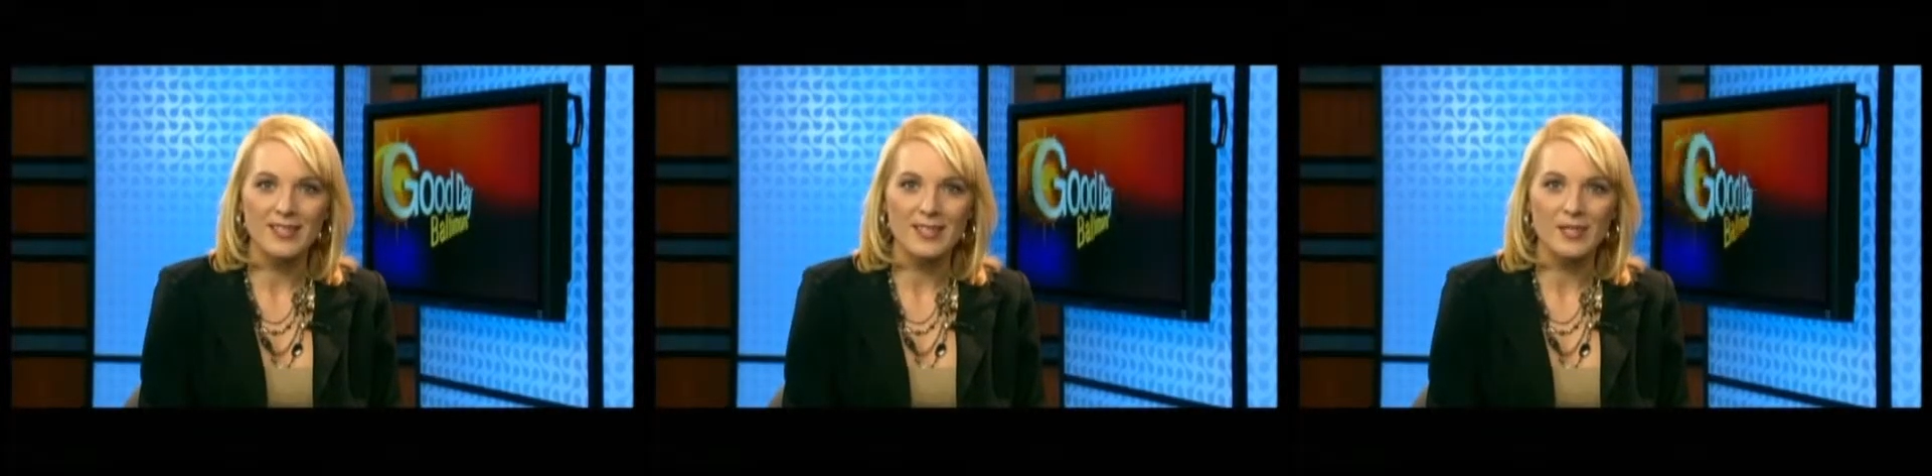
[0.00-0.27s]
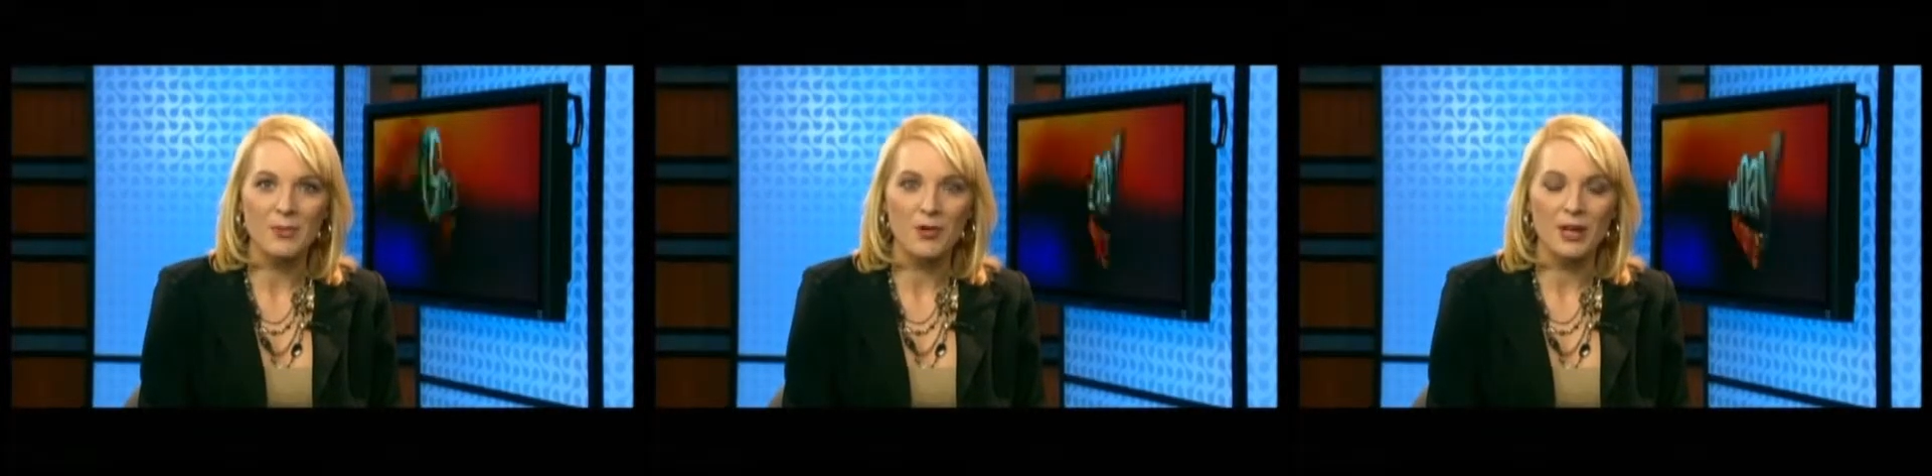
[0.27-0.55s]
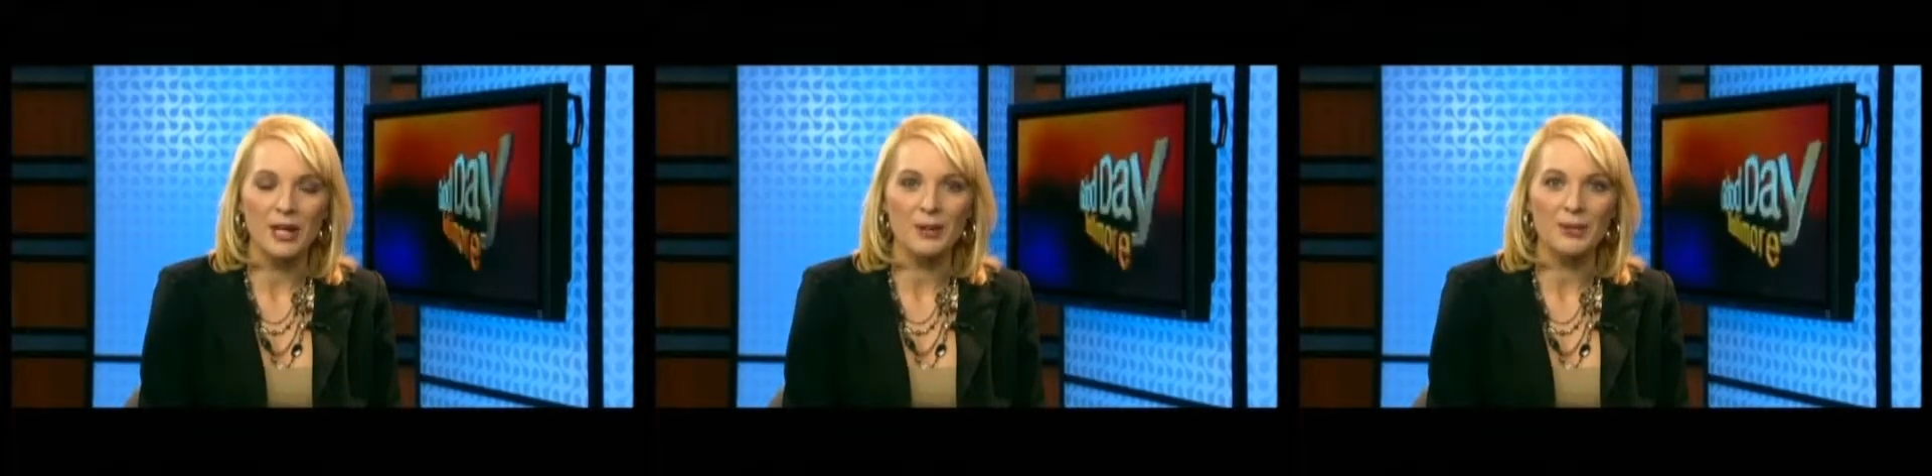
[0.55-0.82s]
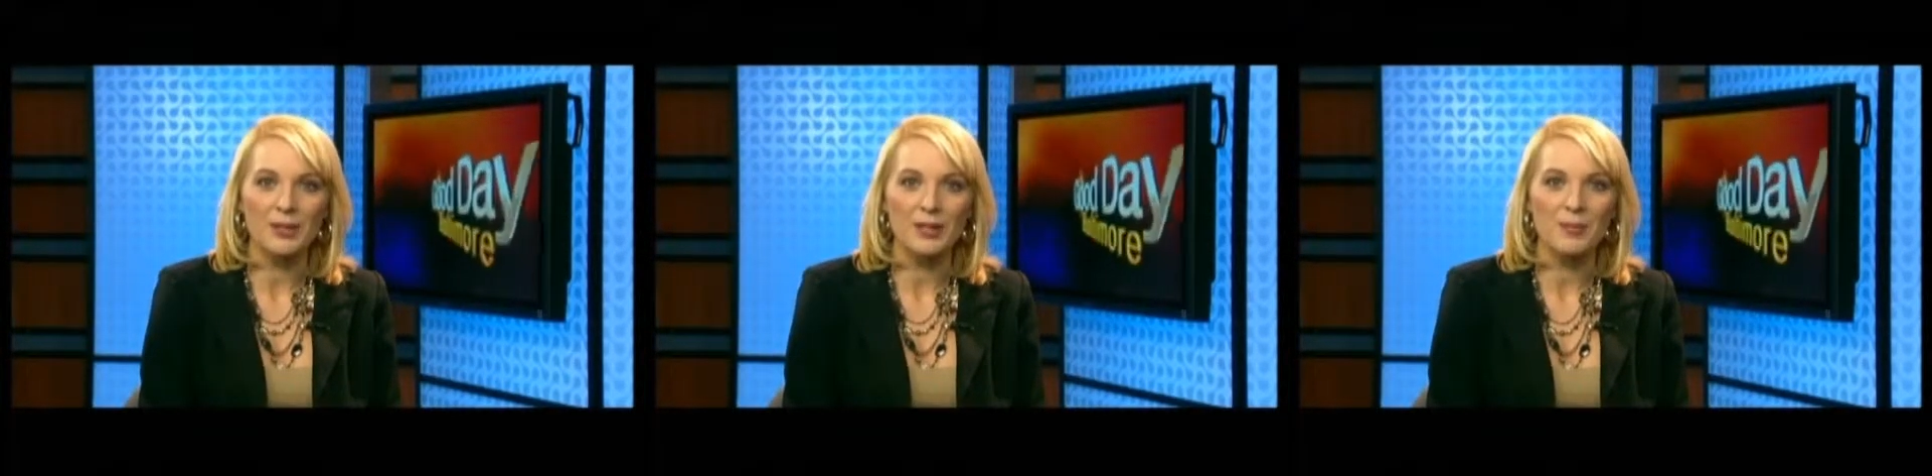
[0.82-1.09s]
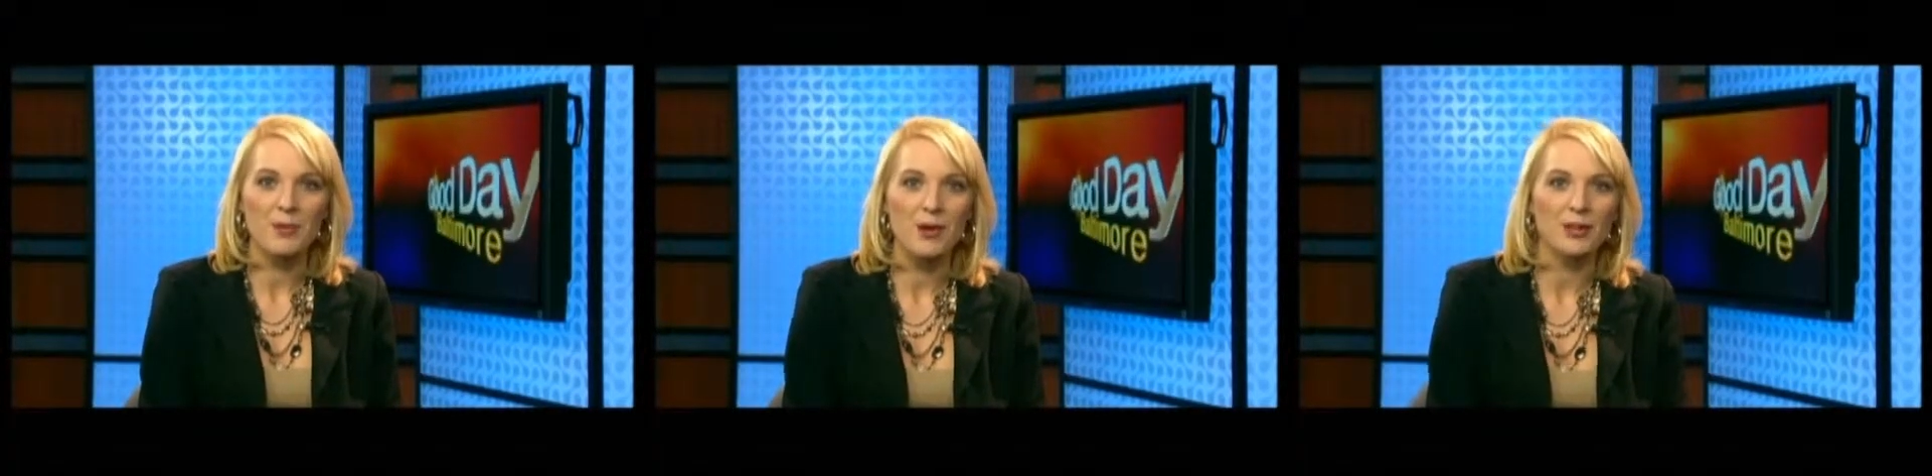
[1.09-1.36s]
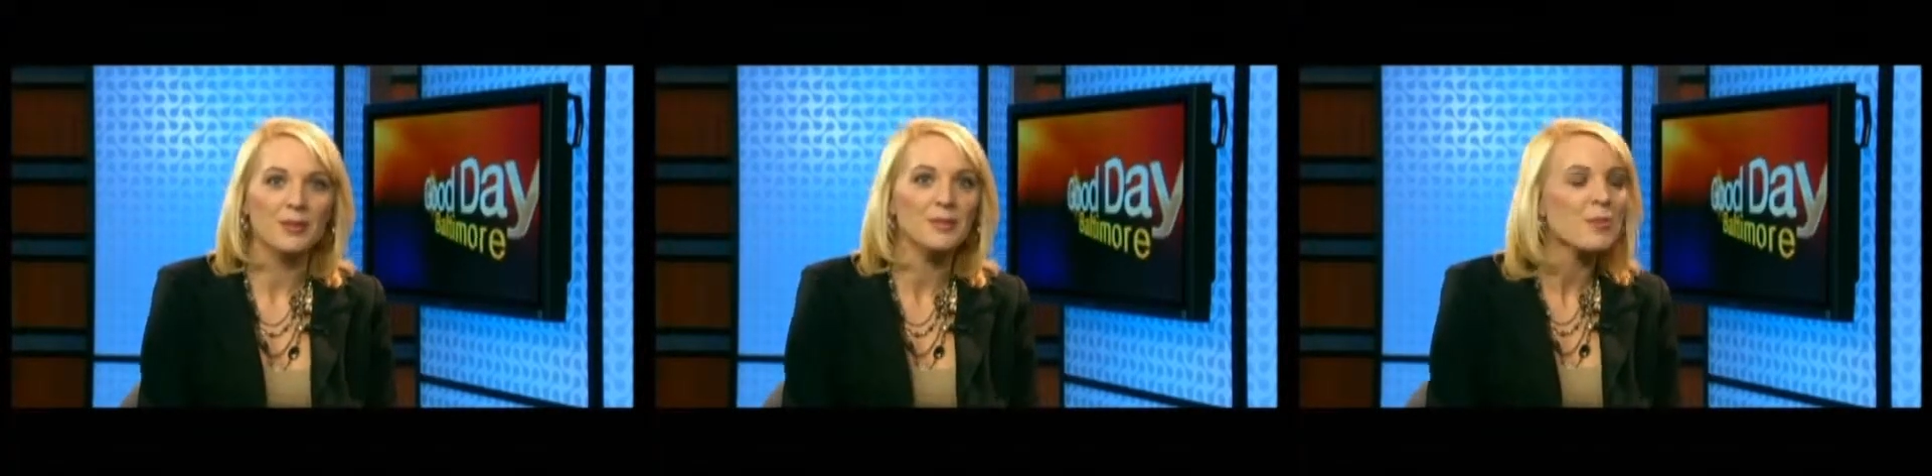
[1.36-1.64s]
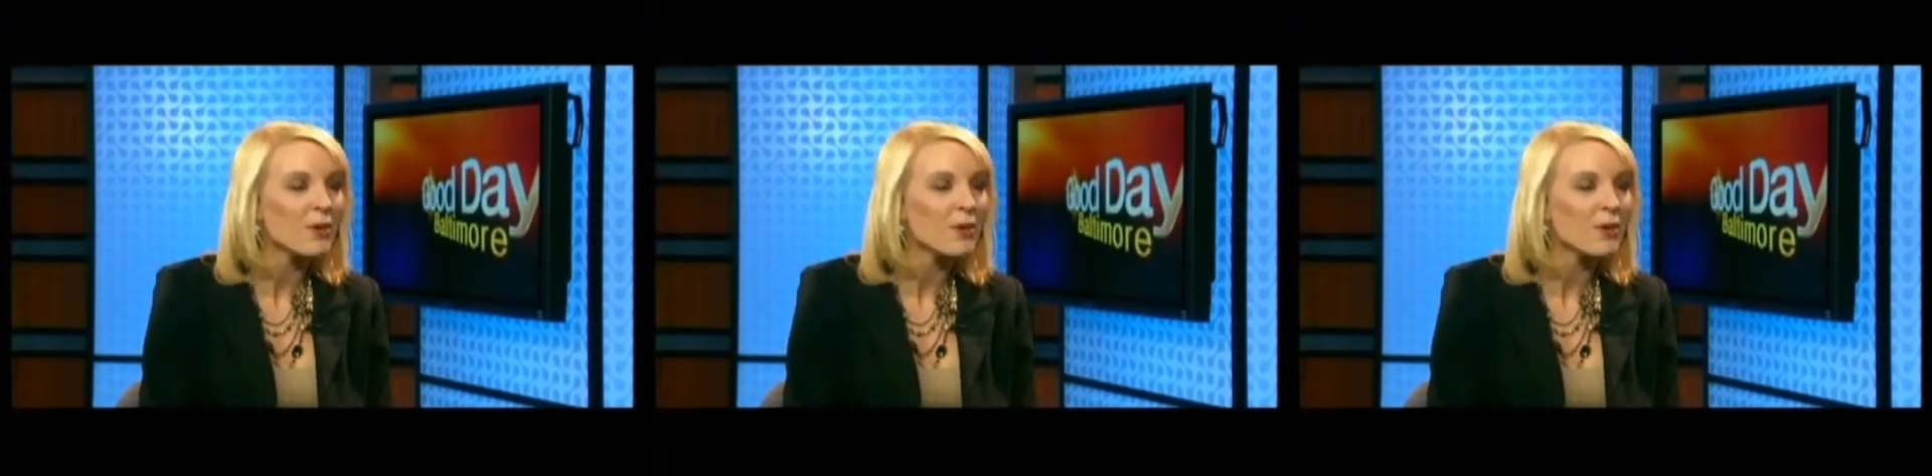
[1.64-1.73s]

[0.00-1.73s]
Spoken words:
this morning with more. Good